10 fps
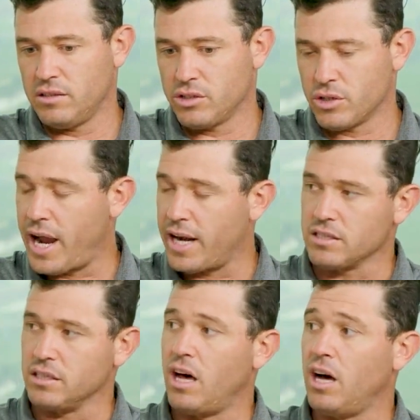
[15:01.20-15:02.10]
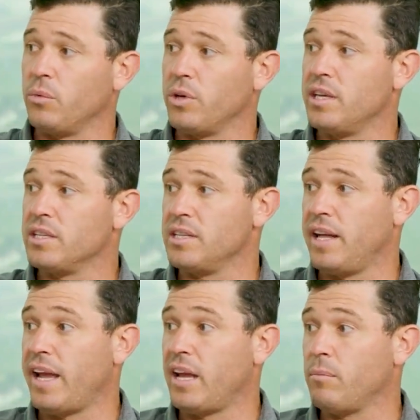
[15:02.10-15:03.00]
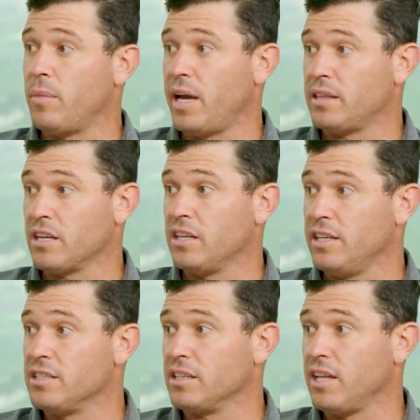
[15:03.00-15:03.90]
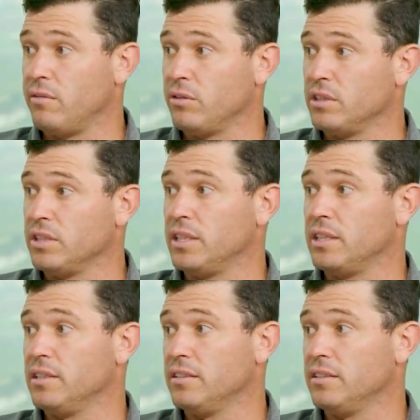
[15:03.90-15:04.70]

drags along with his name at the collegiate level, and